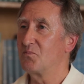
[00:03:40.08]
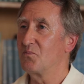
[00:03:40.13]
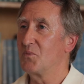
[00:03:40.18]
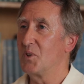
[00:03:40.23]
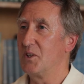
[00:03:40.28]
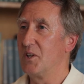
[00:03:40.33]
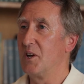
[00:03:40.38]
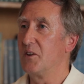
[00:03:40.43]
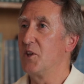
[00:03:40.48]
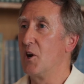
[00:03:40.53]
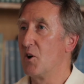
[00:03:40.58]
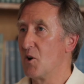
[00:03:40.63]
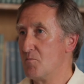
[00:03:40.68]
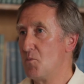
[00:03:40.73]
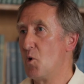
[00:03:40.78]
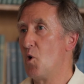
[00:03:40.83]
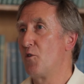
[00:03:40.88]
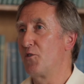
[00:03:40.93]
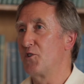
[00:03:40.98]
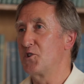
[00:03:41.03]
there are
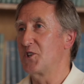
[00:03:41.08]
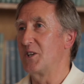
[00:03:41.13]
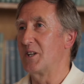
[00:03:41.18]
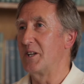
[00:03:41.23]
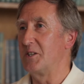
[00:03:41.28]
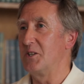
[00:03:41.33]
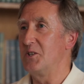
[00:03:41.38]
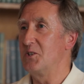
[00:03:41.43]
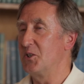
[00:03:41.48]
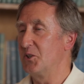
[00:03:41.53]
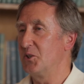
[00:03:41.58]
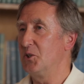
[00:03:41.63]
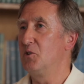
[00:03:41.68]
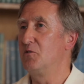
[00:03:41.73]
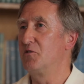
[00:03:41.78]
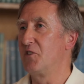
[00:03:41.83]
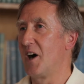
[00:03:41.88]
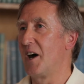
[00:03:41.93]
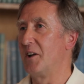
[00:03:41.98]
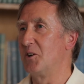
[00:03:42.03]
more facilities than
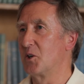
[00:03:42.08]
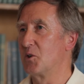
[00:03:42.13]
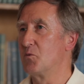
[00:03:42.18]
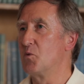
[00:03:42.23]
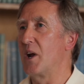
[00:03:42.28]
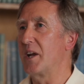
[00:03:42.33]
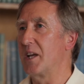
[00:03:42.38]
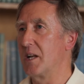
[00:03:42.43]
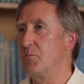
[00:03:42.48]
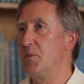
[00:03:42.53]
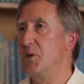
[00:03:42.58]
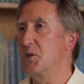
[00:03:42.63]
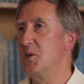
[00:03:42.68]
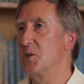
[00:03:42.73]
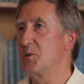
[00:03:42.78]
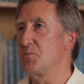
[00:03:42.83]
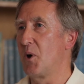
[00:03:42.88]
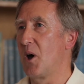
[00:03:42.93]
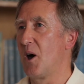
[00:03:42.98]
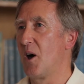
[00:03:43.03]
you'd find on a regular
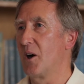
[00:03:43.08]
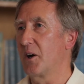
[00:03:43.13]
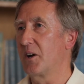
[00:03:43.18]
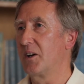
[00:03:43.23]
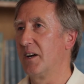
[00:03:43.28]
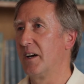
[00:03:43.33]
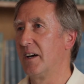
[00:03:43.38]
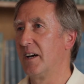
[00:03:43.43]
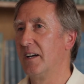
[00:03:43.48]
business park.